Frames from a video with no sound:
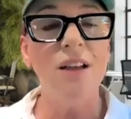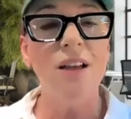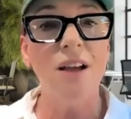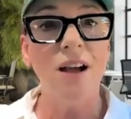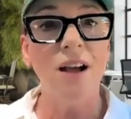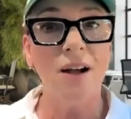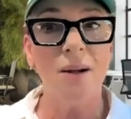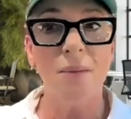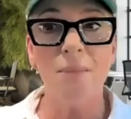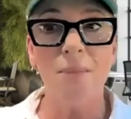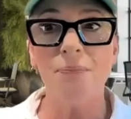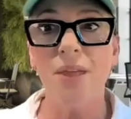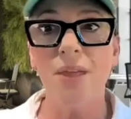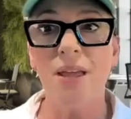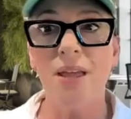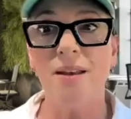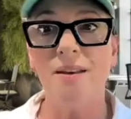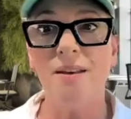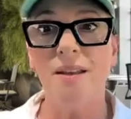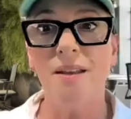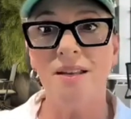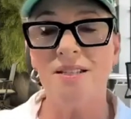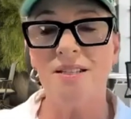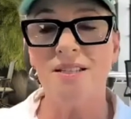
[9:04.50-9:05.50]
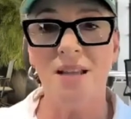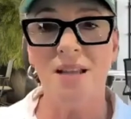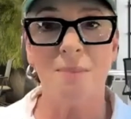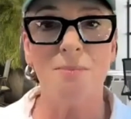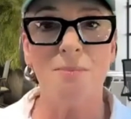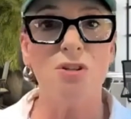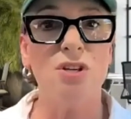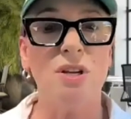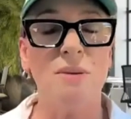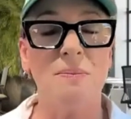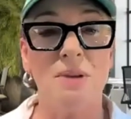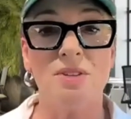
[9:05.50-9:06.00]
and
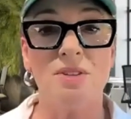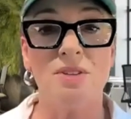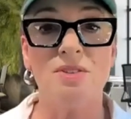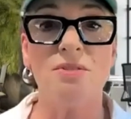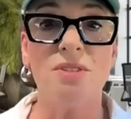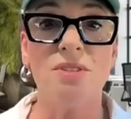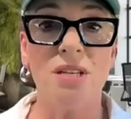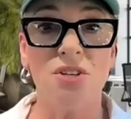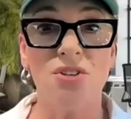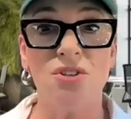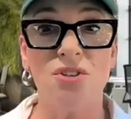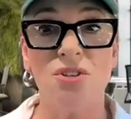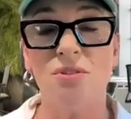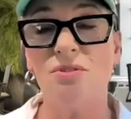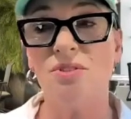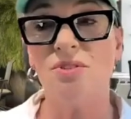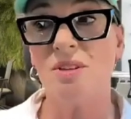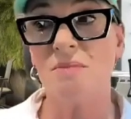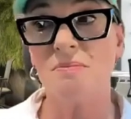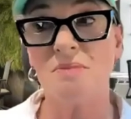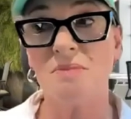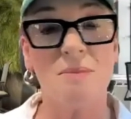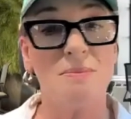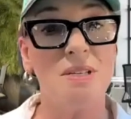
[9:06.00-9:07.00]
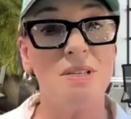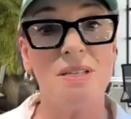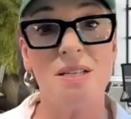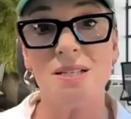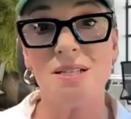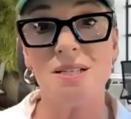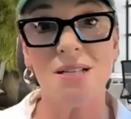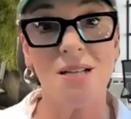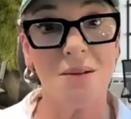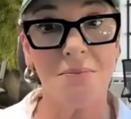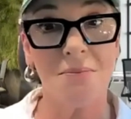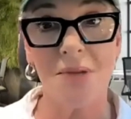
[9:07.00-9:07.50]
damaging muscle tissue, sometimes it
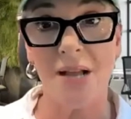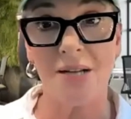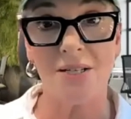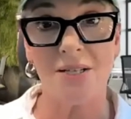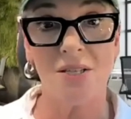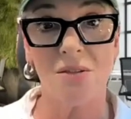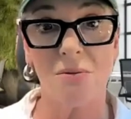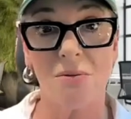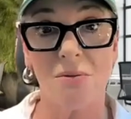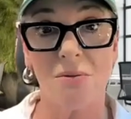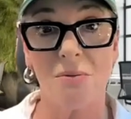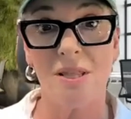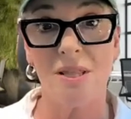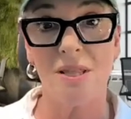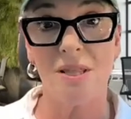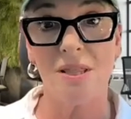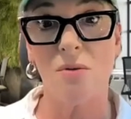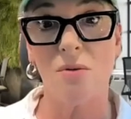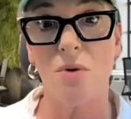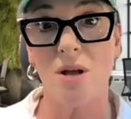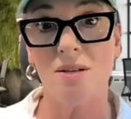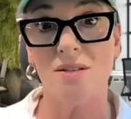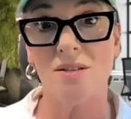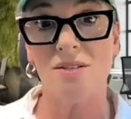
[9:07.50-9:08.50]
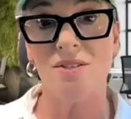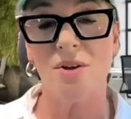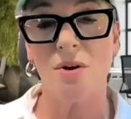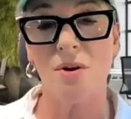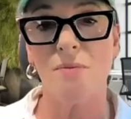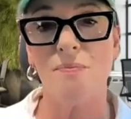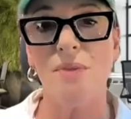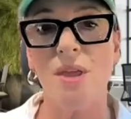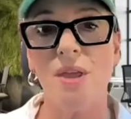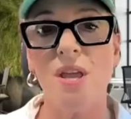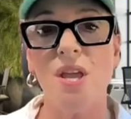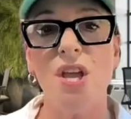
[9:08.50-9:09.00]
doesn't come back to the way that it was.
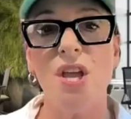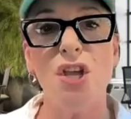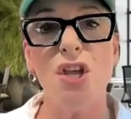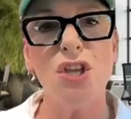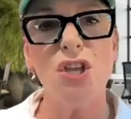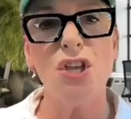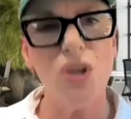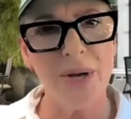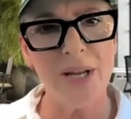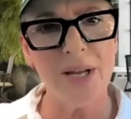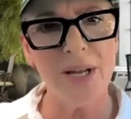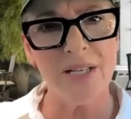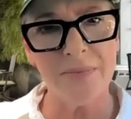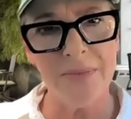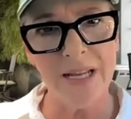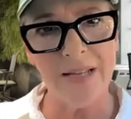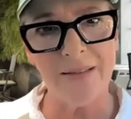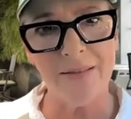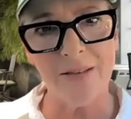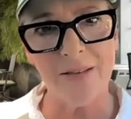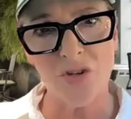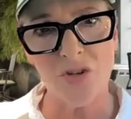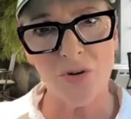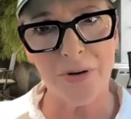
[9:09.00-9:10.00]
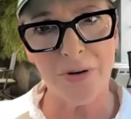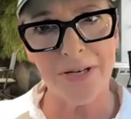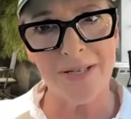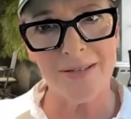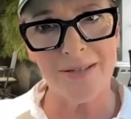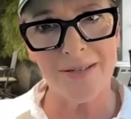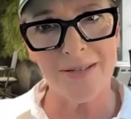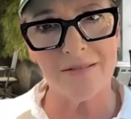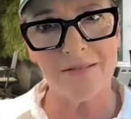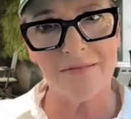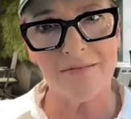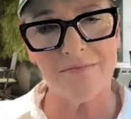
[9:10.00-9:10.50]
So you get to make the
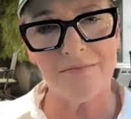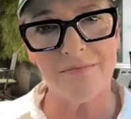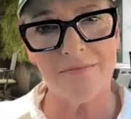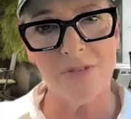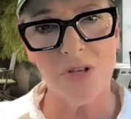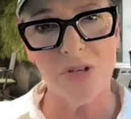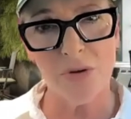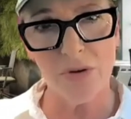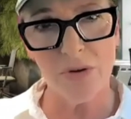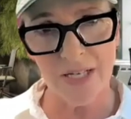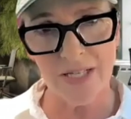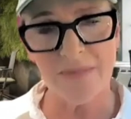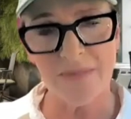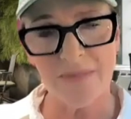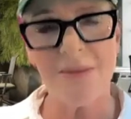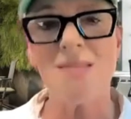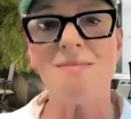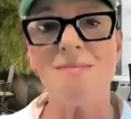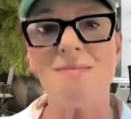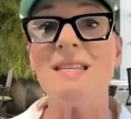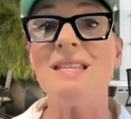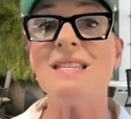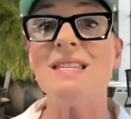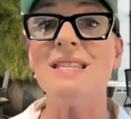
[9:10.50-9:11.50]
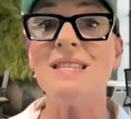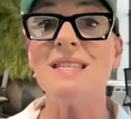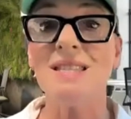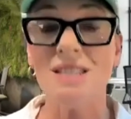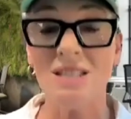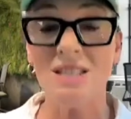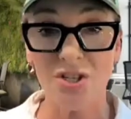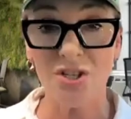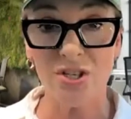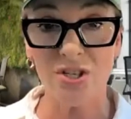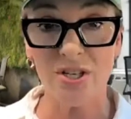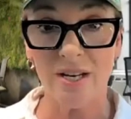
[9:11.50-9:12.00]
choice. You get to make the
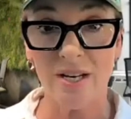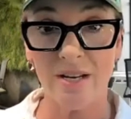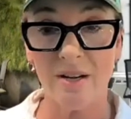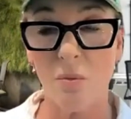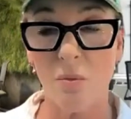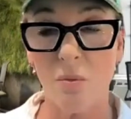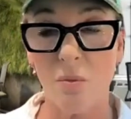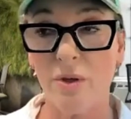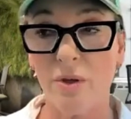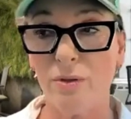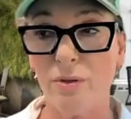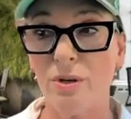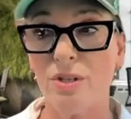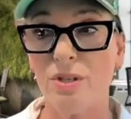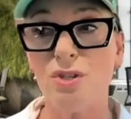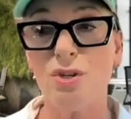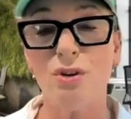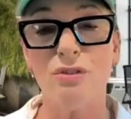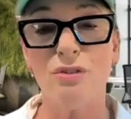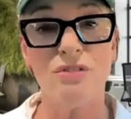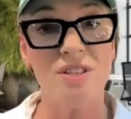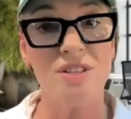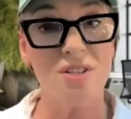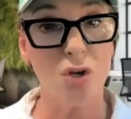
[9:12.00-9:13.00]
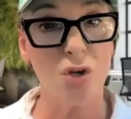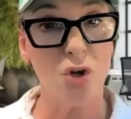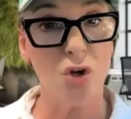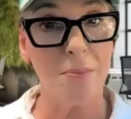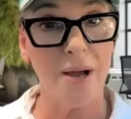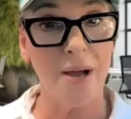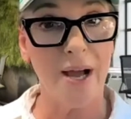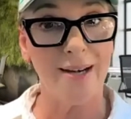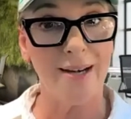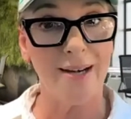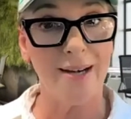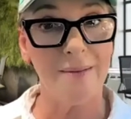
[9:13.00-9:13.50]
decision, whether it's your physical
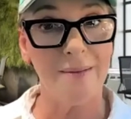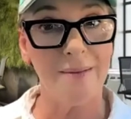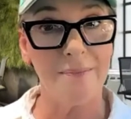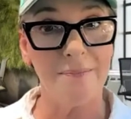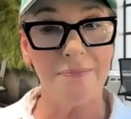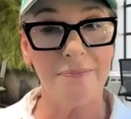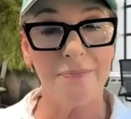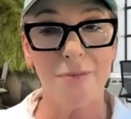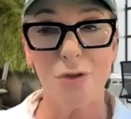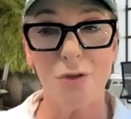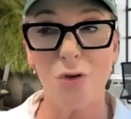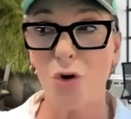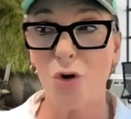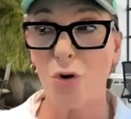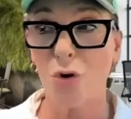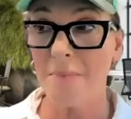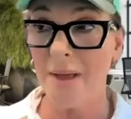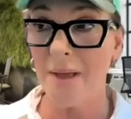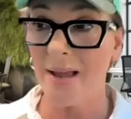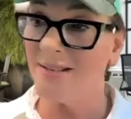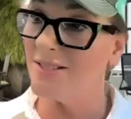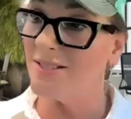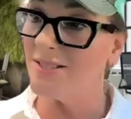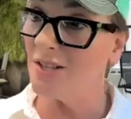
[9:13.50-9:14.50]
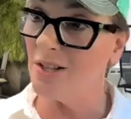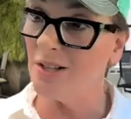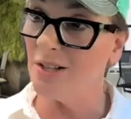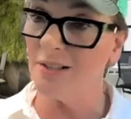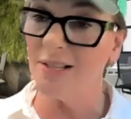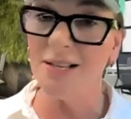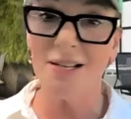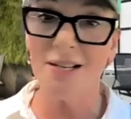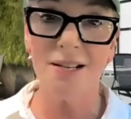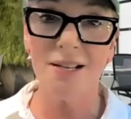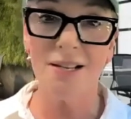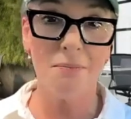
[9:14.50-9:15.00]
body, your
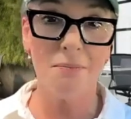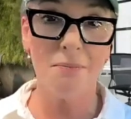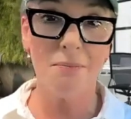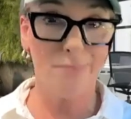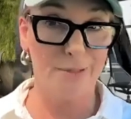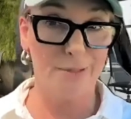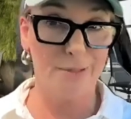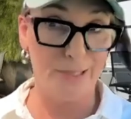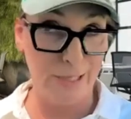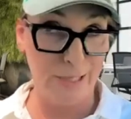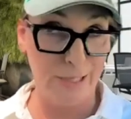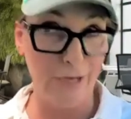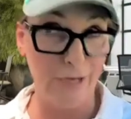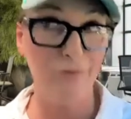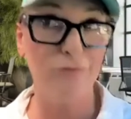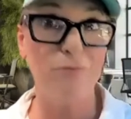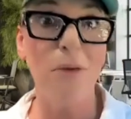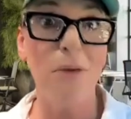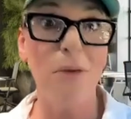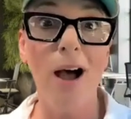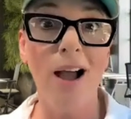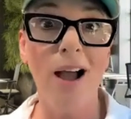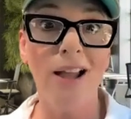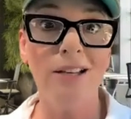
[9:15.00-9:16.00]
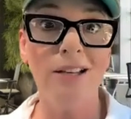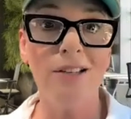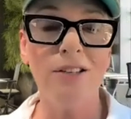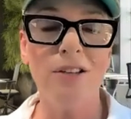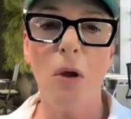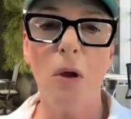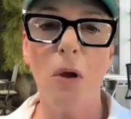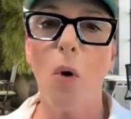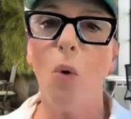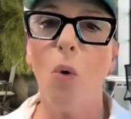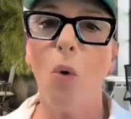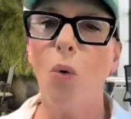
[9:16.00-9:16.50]
mental state of mind,
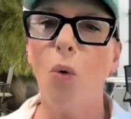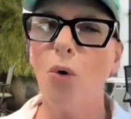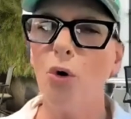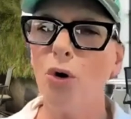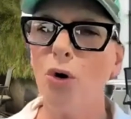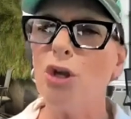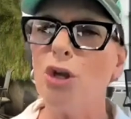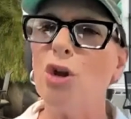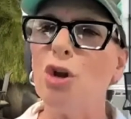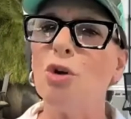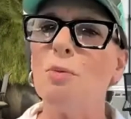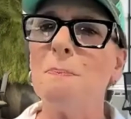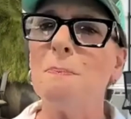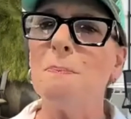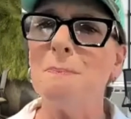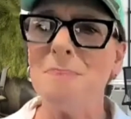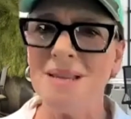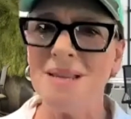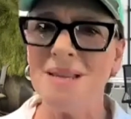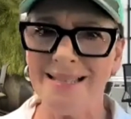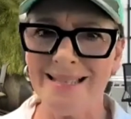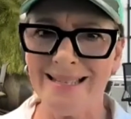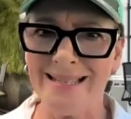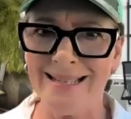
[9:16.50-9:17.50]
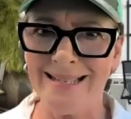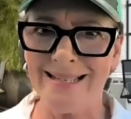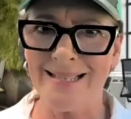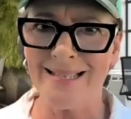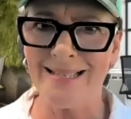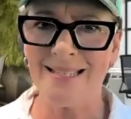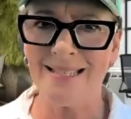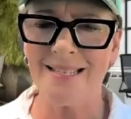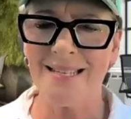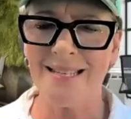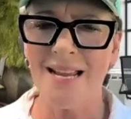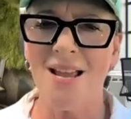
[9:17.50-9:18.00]
or your
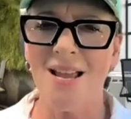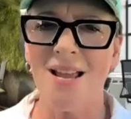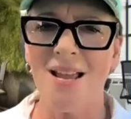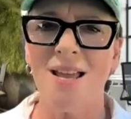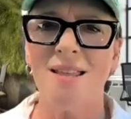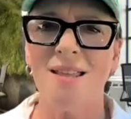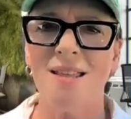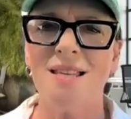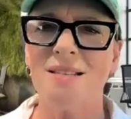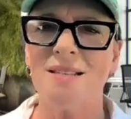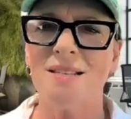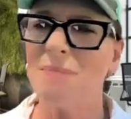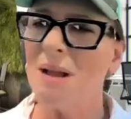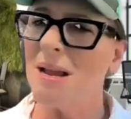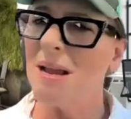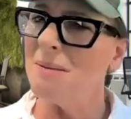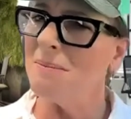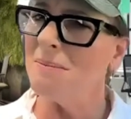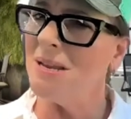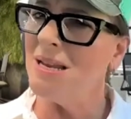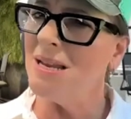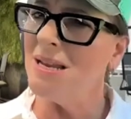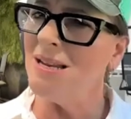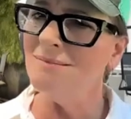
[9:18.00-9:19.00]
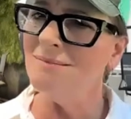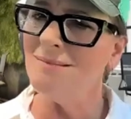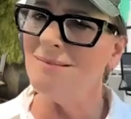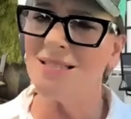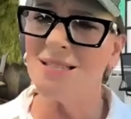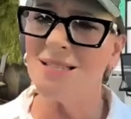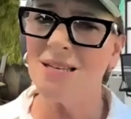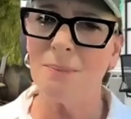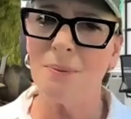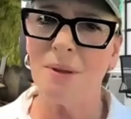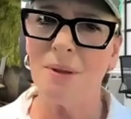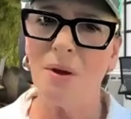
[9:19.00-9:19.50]
business. This might mean
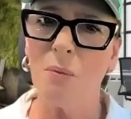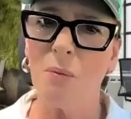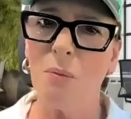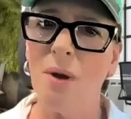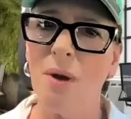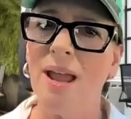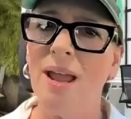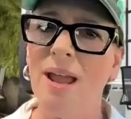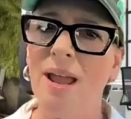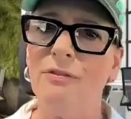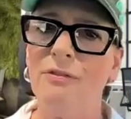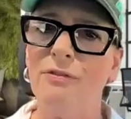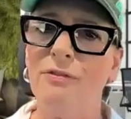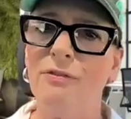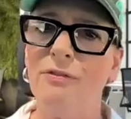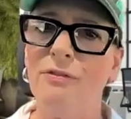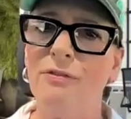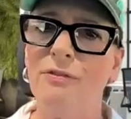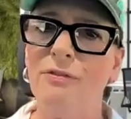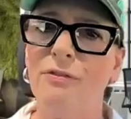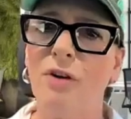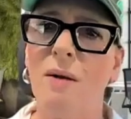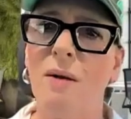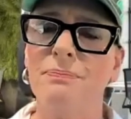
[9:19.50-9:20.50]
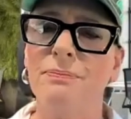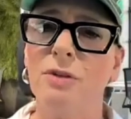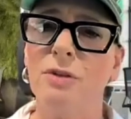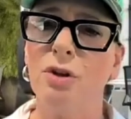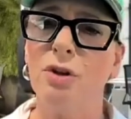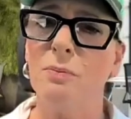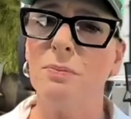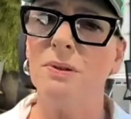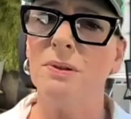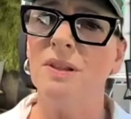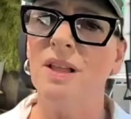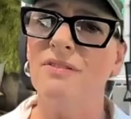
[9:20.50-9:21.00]
stepping away from
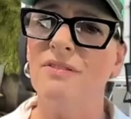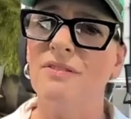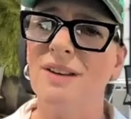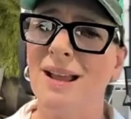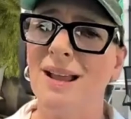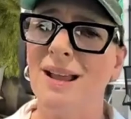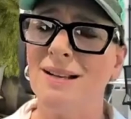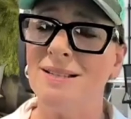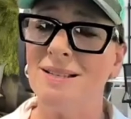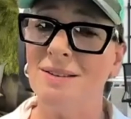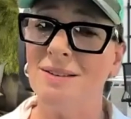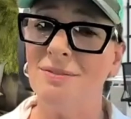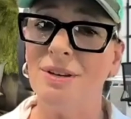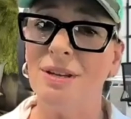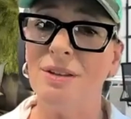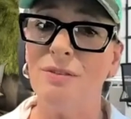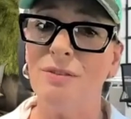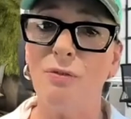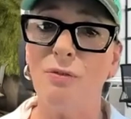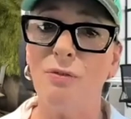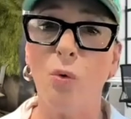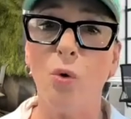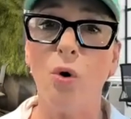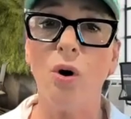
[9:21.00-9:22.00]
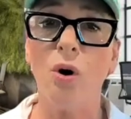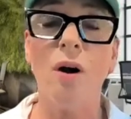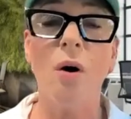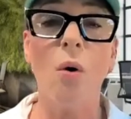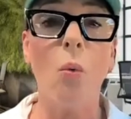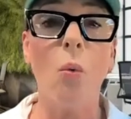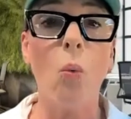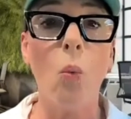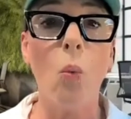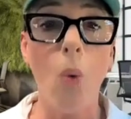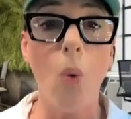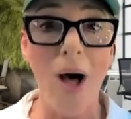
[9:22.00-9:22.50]
your beloved activity for a
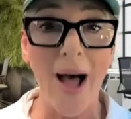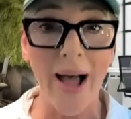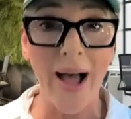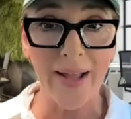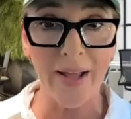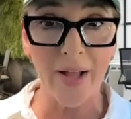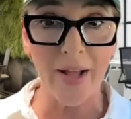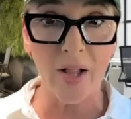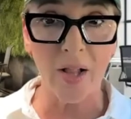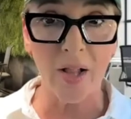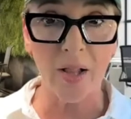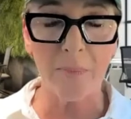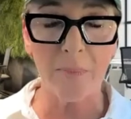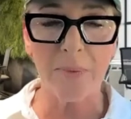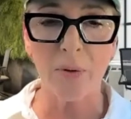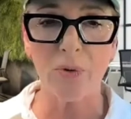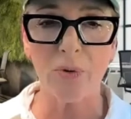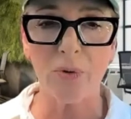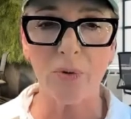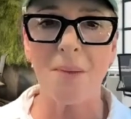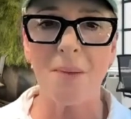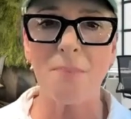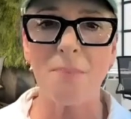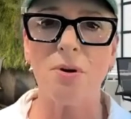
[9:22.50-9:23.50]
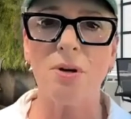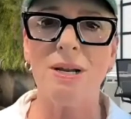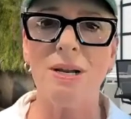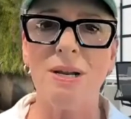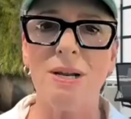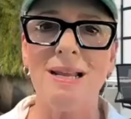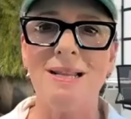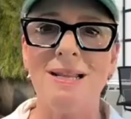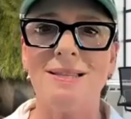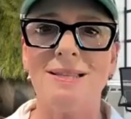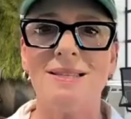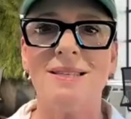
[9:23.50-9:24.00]
while, but remember,
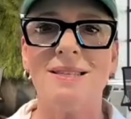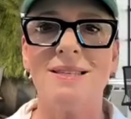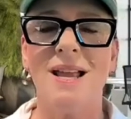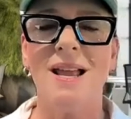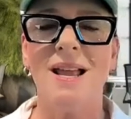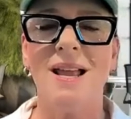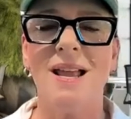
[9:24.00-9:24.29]
it's